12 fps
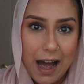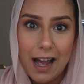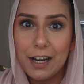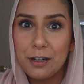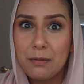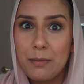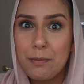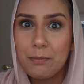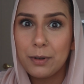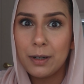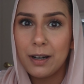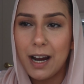I
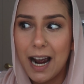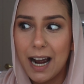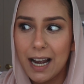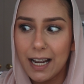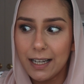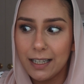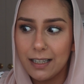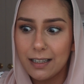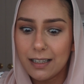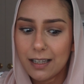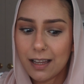remember I